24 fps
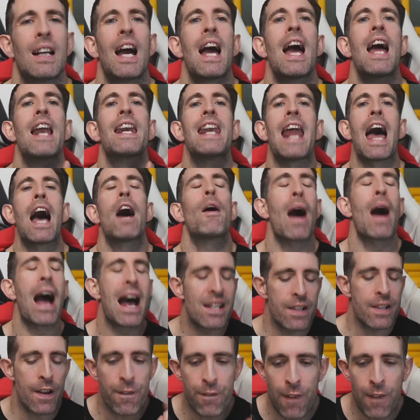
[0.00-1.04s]
Now, as a
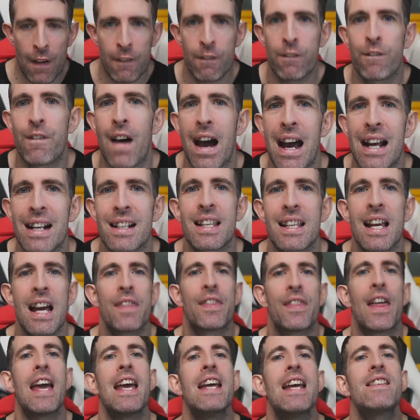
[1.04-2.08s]
fun fact,
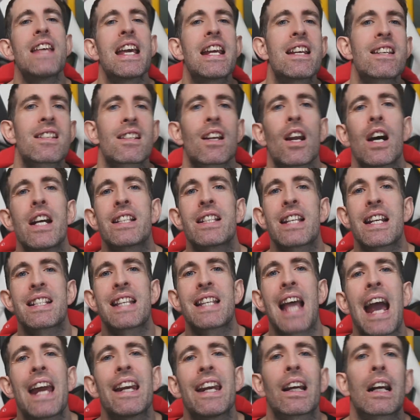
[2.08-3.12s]
there is a slight
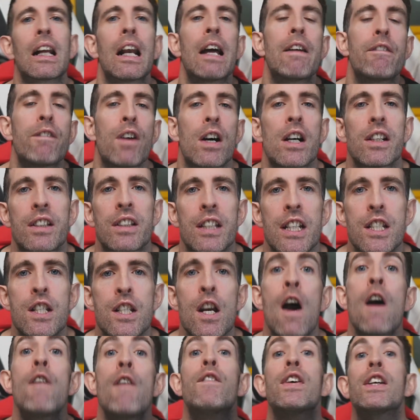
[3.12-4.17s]
technical advantage
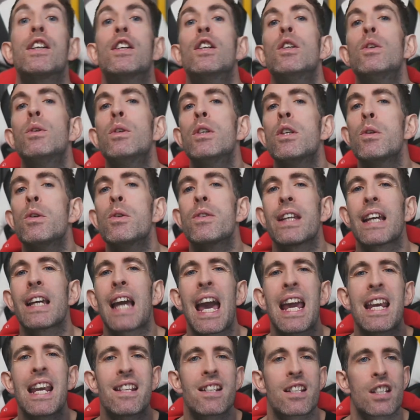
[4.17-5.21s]
for you using a
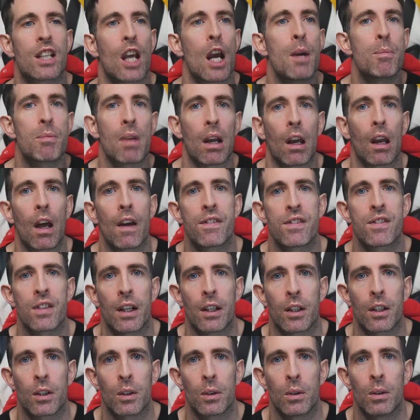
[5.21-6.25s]
scoped
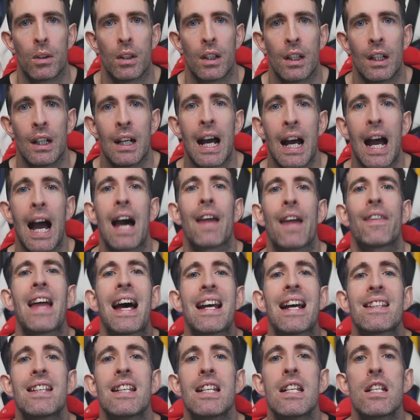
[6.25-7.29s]
lifecycle, and that
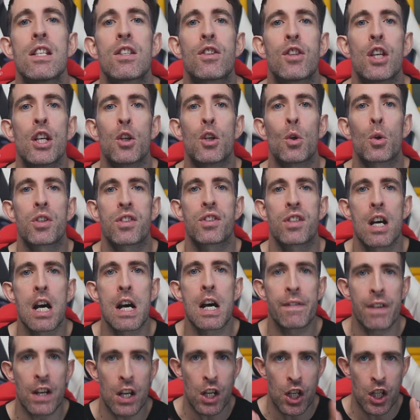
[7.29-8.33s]
is that your
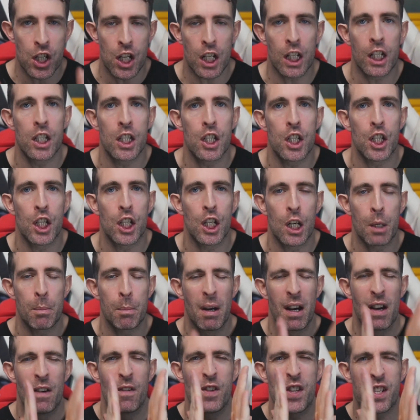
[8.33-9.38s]
server should consume
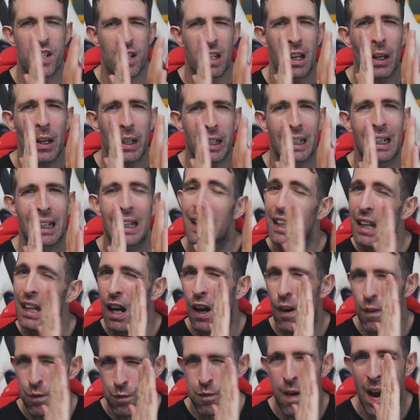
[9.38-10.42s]
slightly a
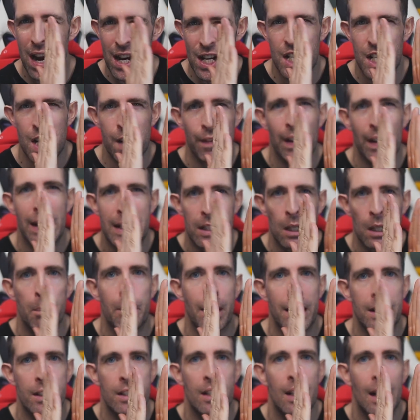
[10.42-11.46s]
fraction of a little
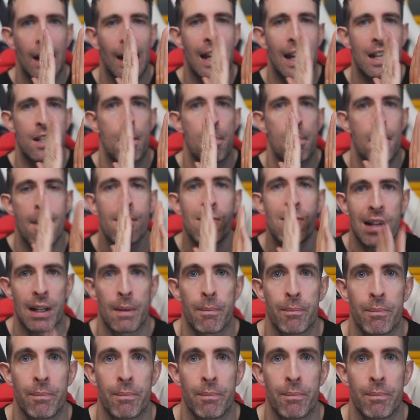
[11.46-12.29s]
bit less memory.